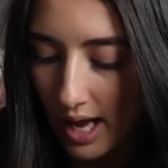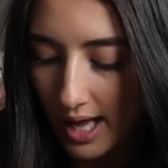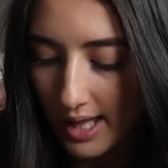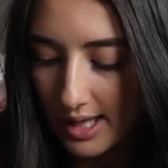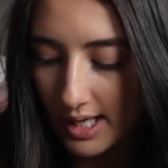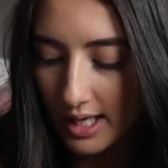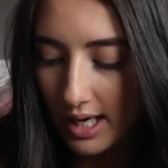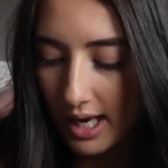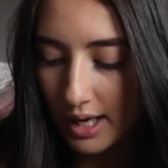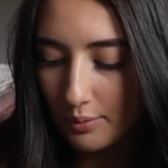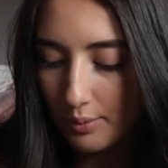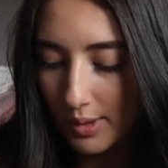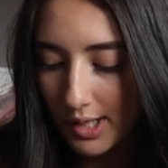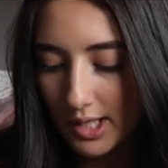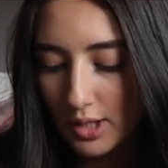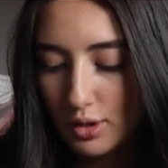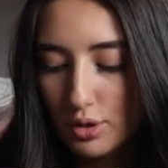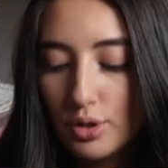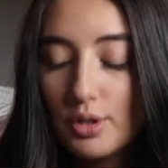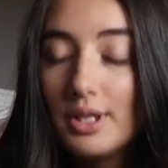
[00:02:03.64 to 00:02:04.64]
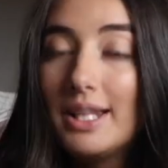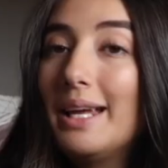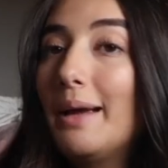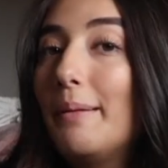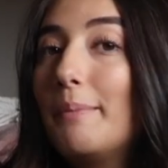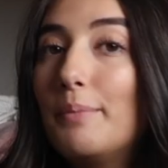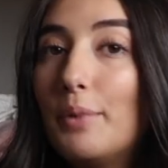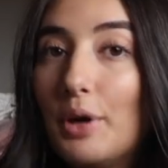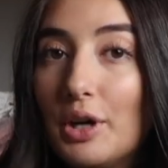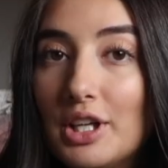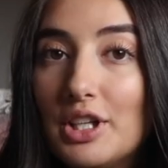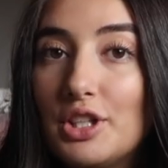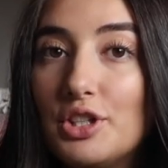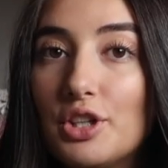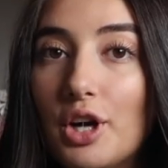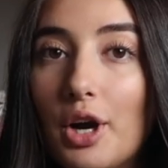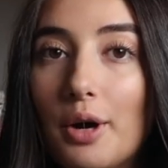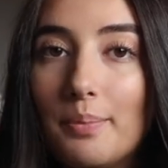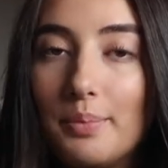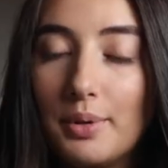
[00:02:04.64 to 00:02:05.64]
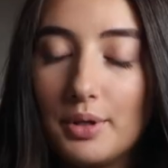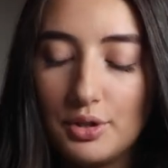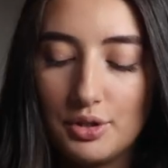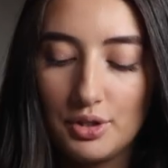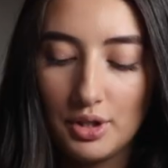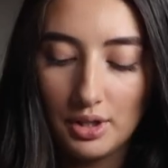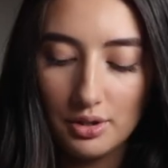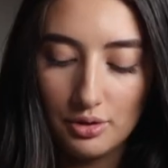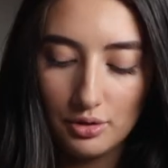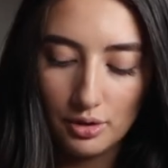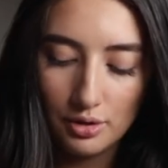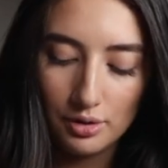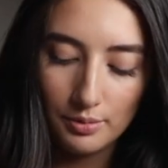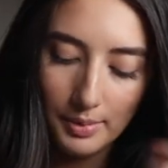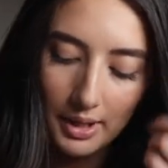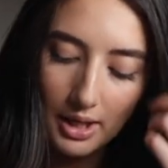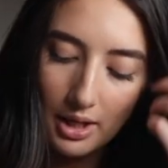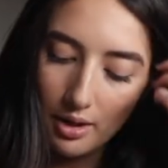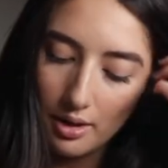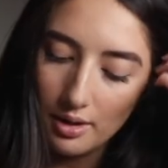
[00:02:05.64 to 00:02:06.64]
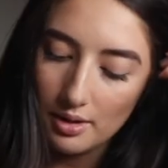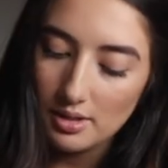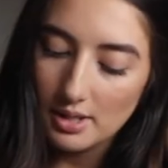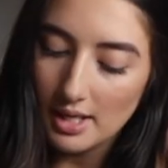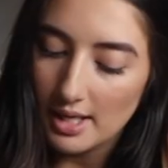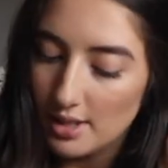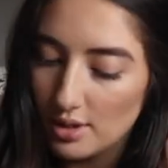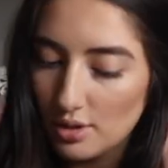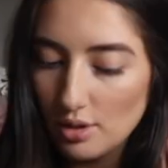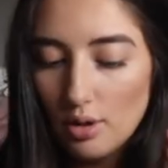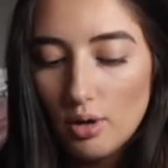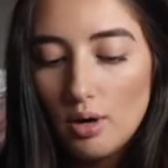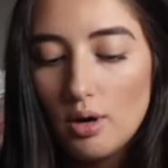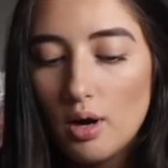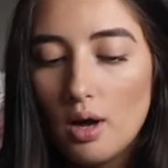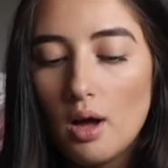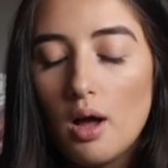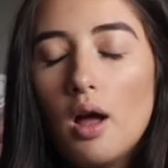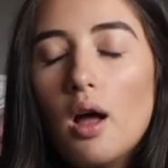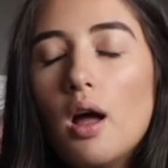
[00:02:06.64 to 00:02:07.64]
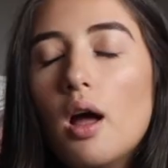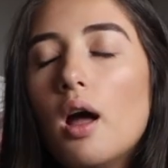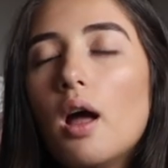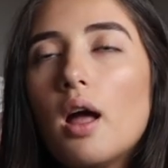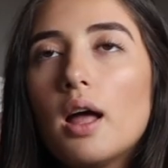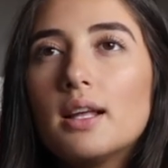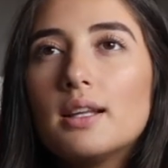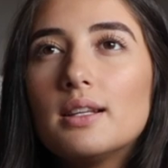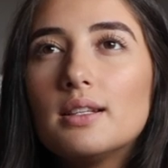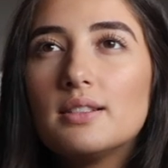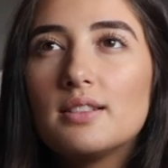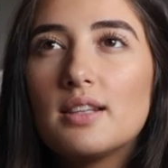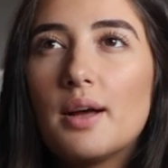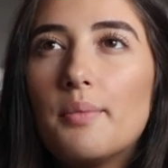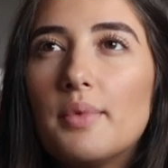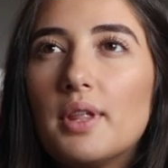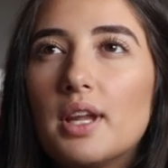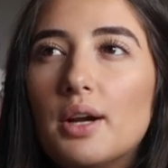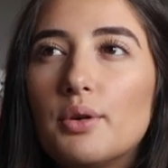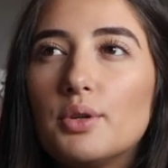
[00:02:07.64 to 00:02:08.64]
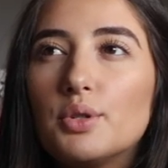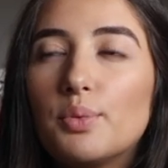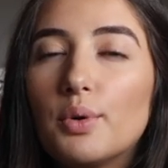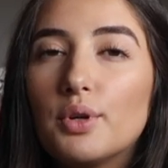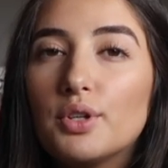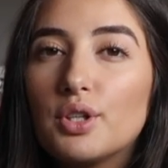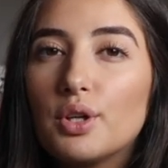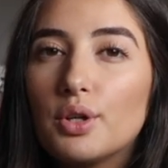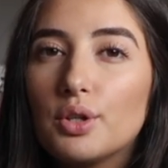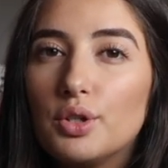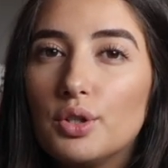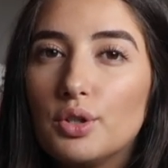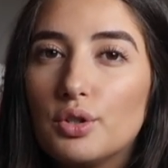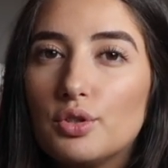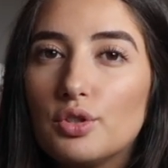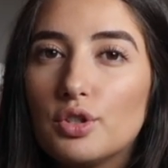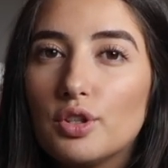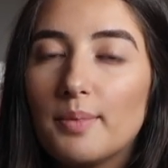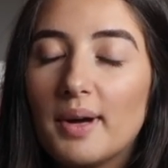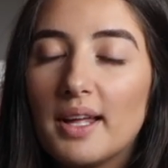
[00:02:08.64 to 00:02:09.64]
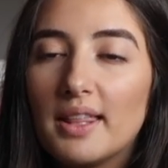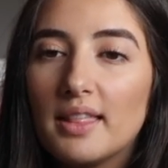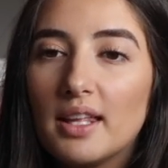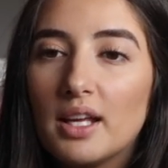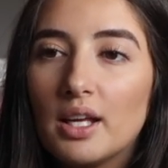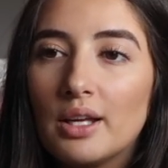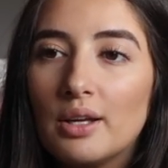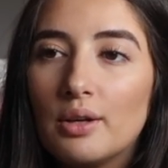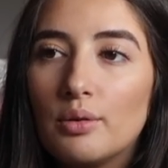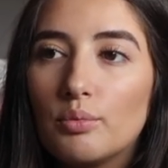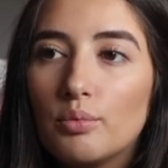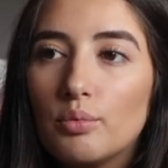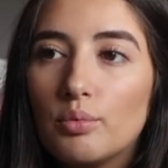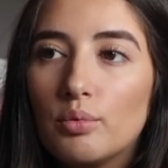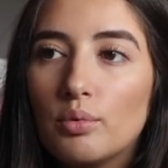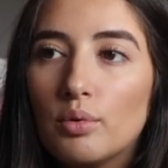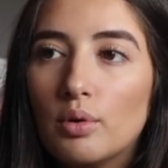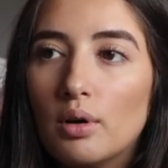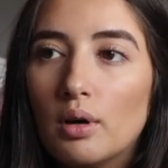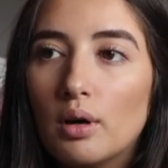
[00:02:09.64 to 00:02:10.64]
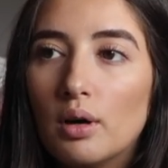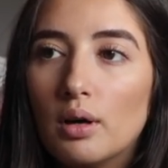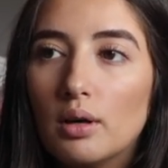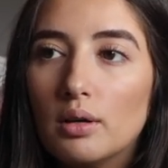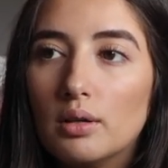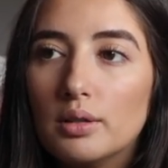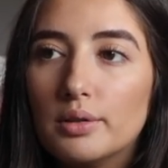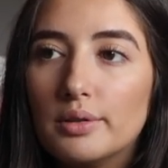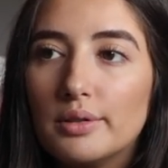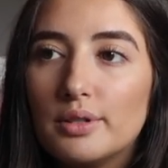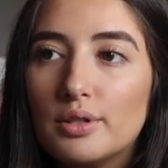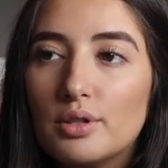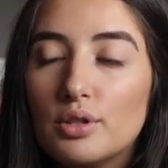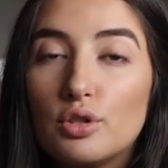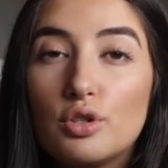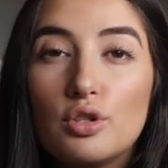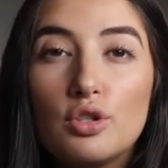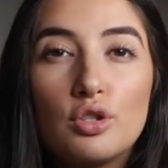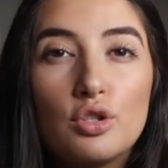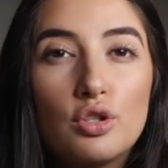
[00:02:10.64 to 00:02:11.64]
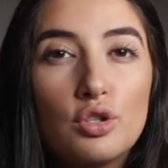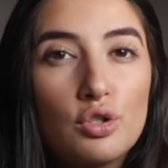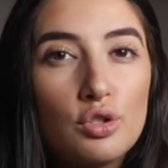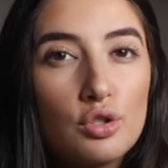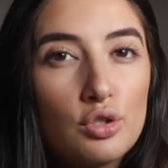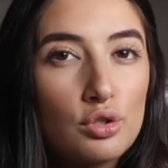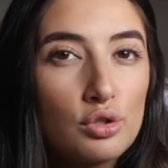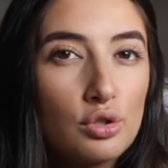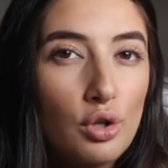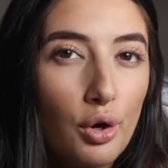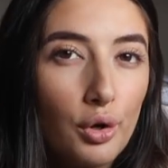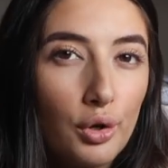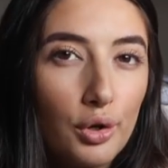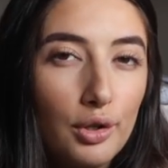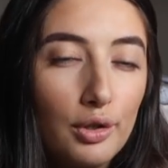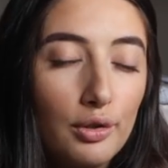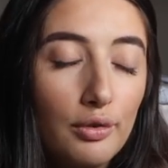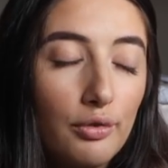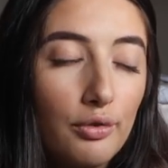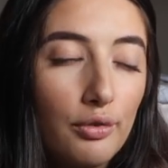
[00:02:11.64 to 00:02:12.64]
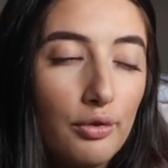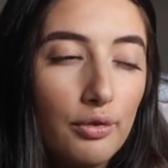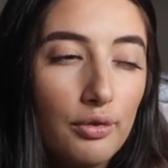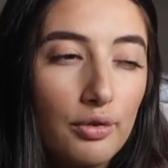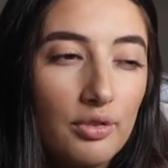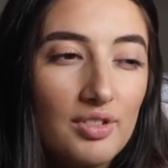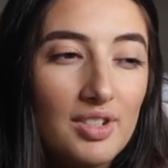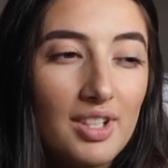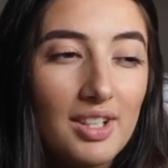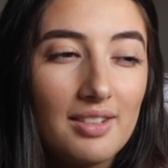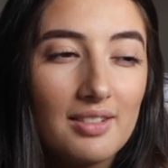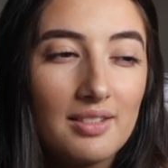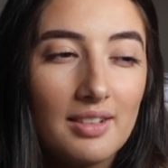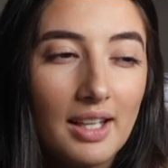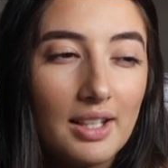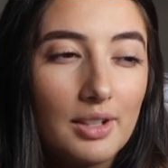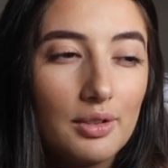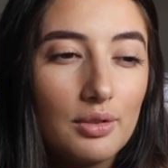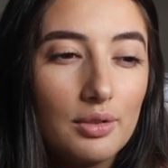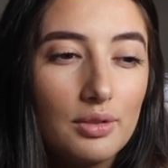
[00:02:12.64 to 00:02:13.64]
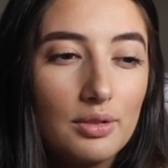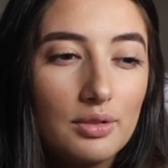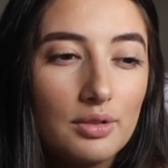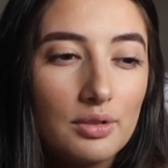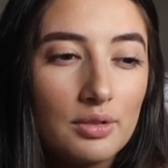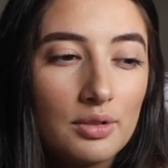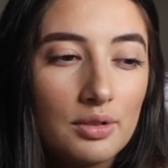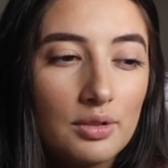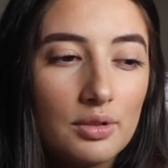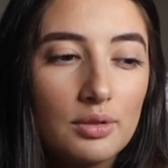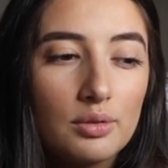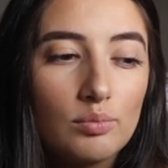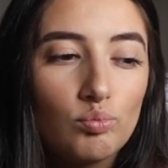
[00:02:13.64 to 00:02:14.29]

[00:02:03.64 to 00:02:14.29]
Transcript: And then I went into the body shop just because I saw someone I was watching on YouTube. I think it was Soph Does Nails.